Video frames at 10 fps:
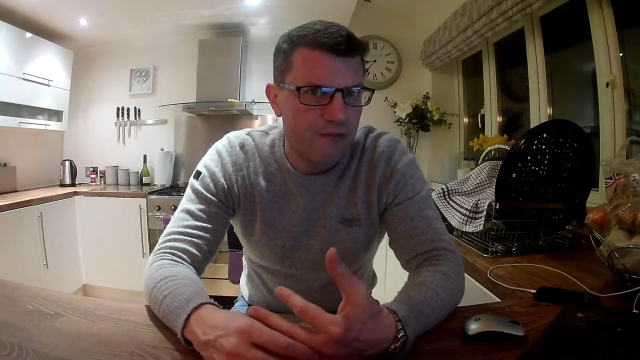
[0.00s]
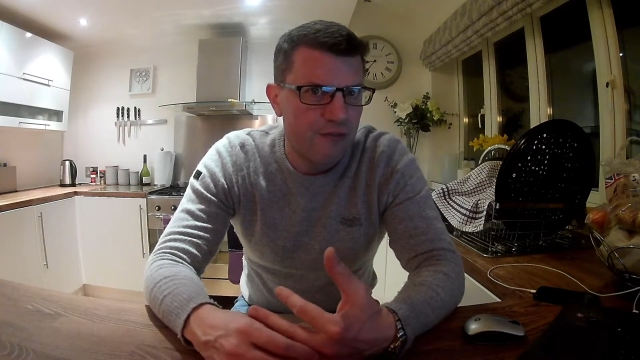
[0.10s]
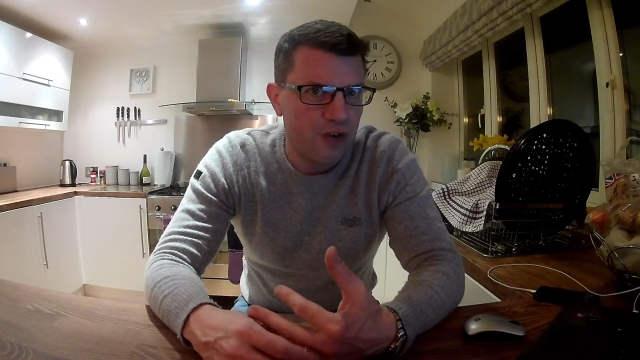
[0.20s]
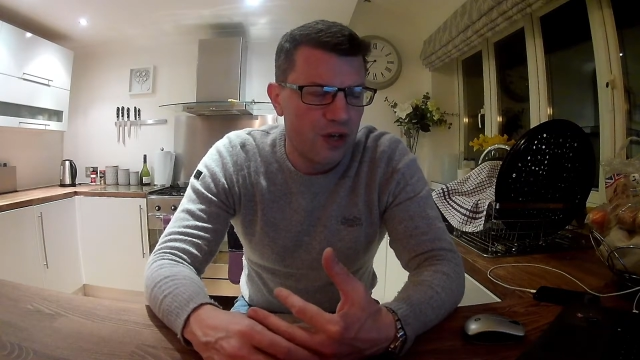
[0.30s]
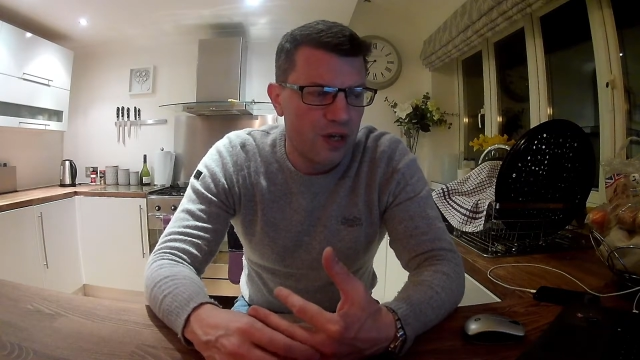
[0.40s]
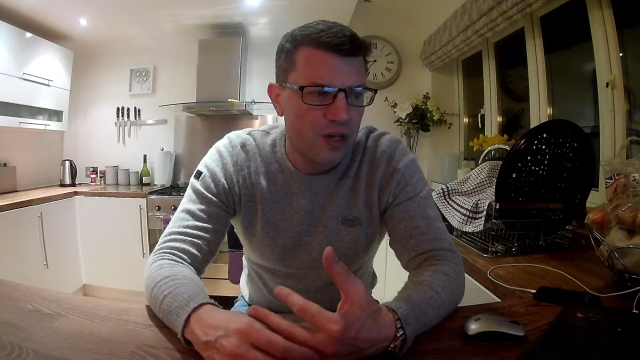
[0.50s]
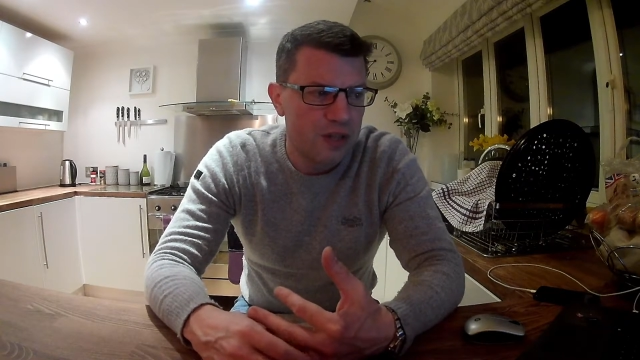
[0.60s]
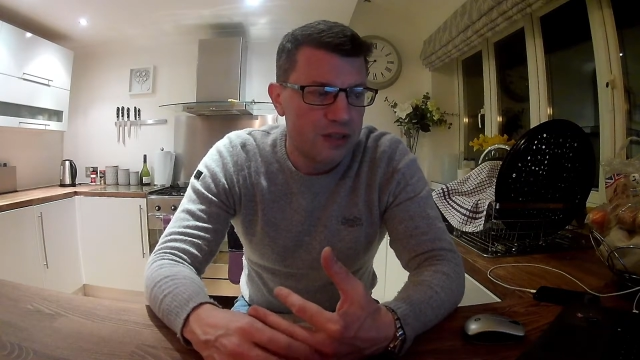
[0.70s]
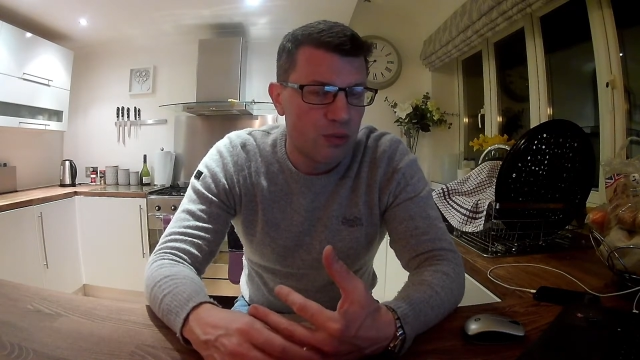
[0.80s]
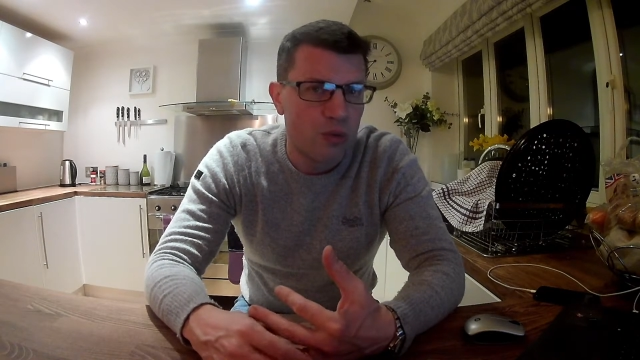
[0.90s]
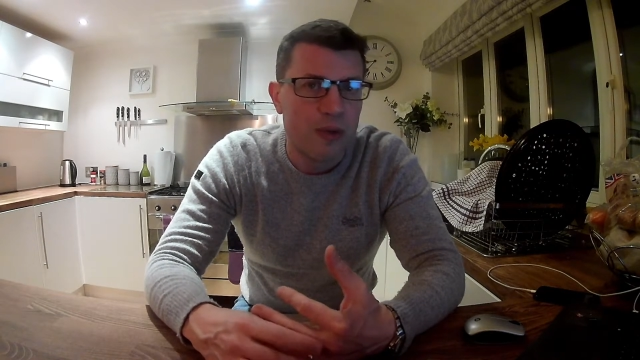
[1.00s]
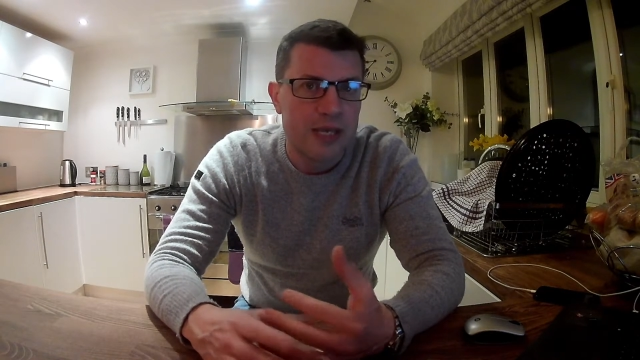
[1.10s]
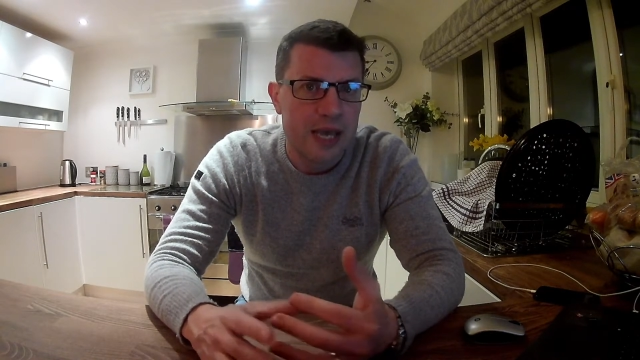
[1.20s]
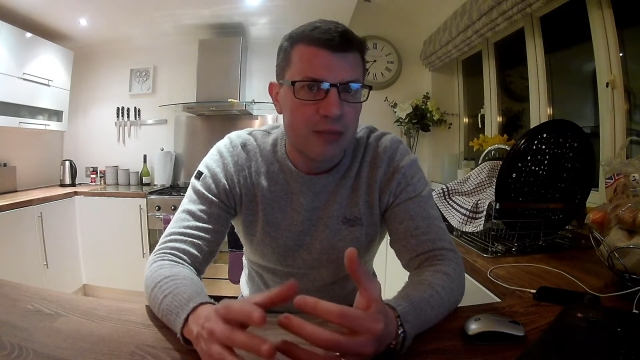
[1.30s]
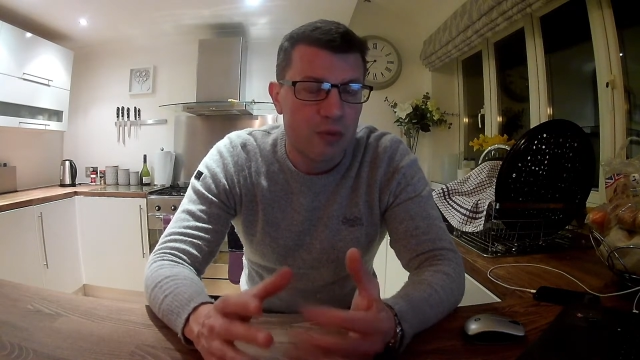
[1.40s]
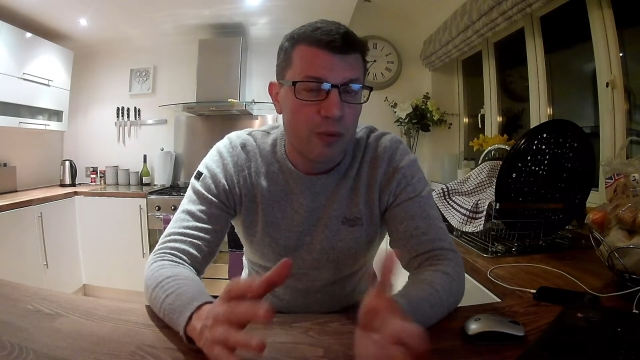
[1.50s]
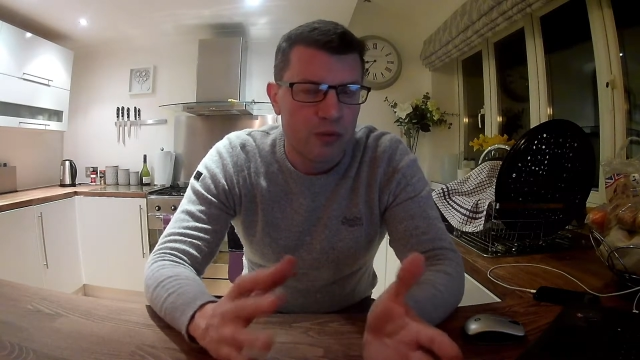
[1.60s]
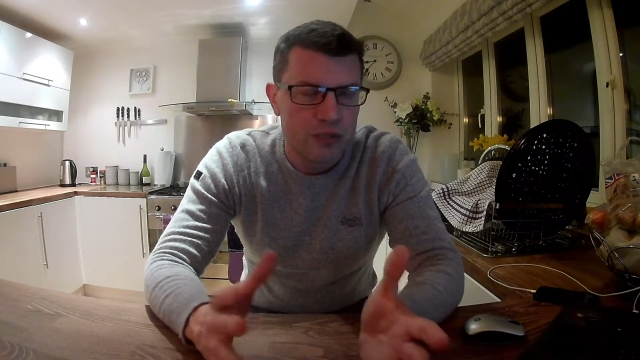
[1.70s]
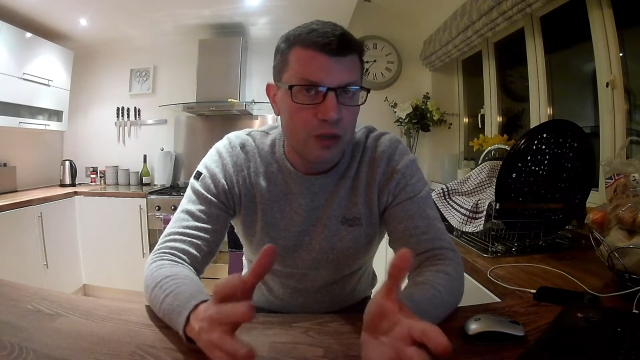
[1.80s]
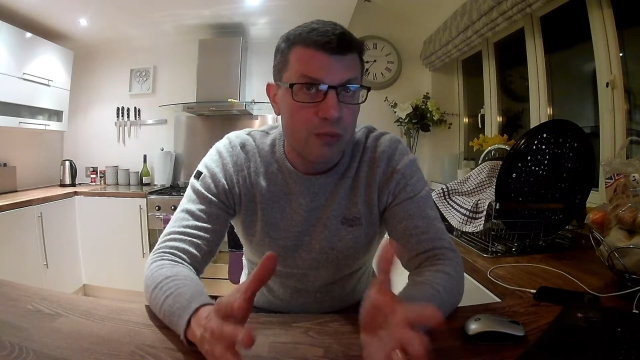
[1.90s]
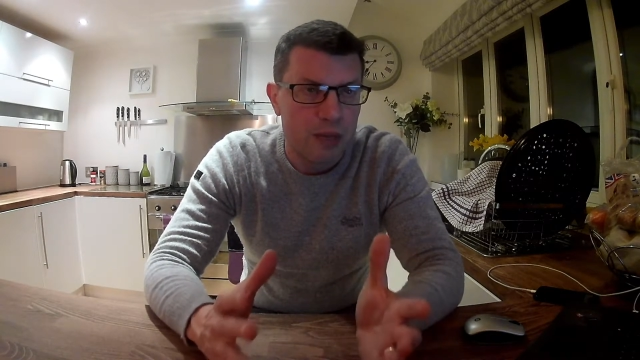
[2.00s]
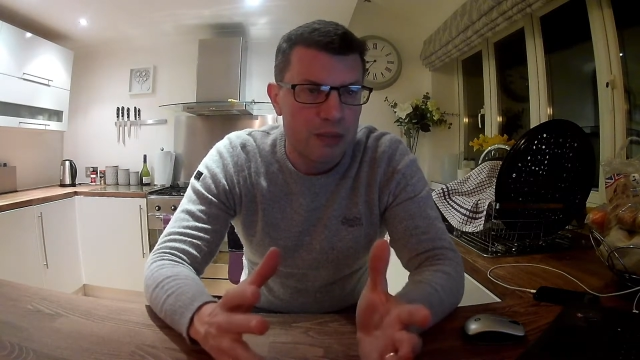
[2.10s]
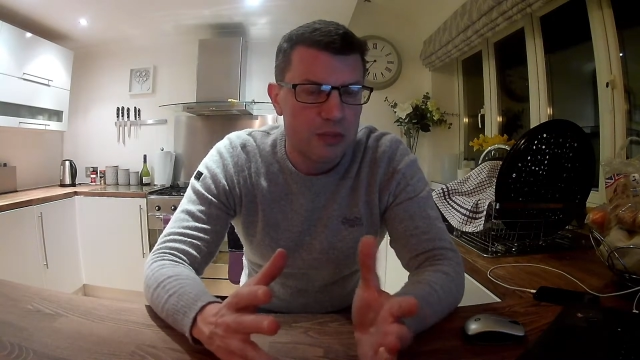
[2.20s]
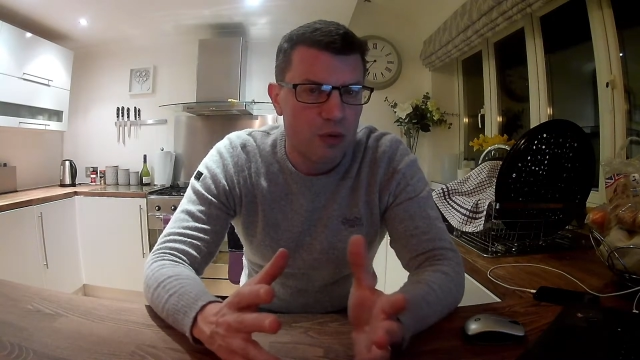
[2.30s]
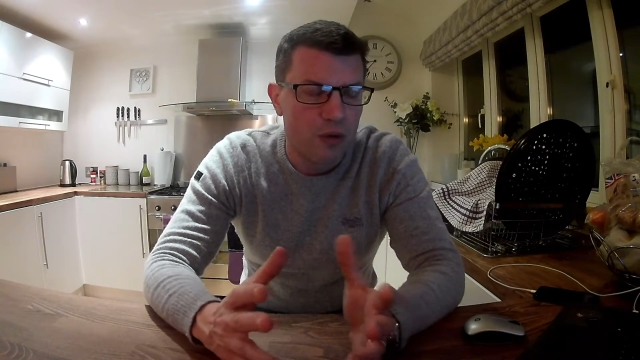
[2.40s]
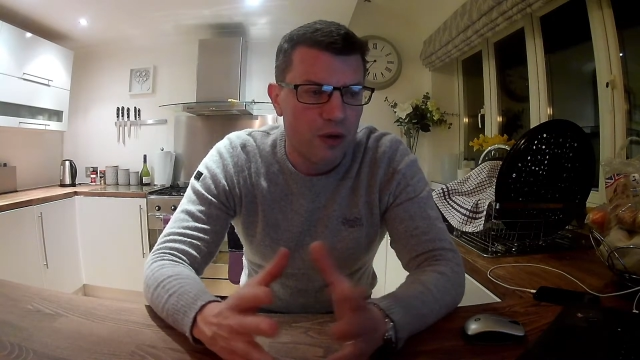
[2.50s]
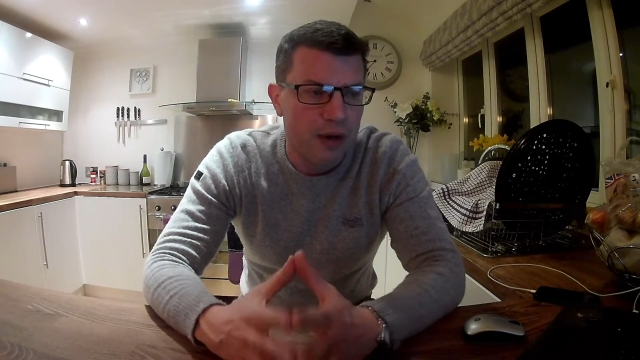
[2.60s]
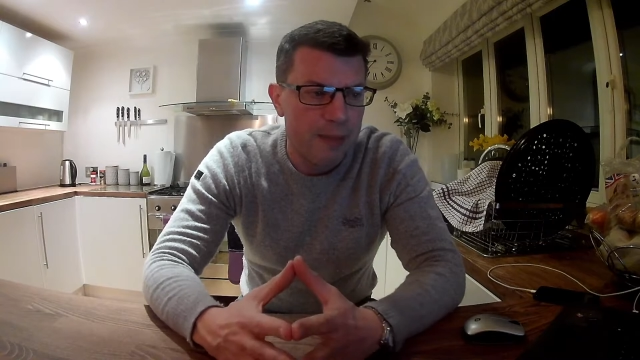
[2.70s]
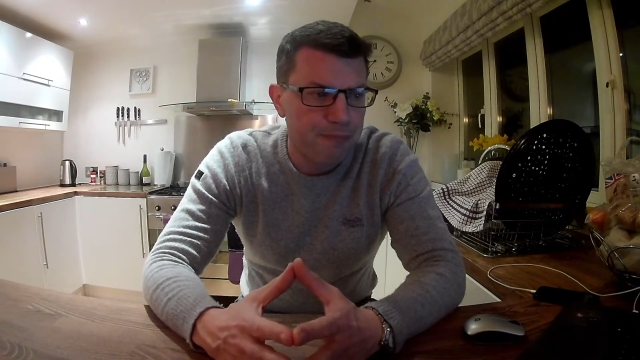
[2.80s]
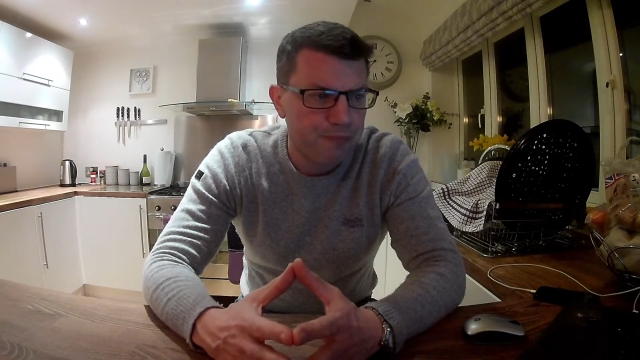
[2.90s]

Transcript: for till the weekend, probably, or till maybe tomorrow night,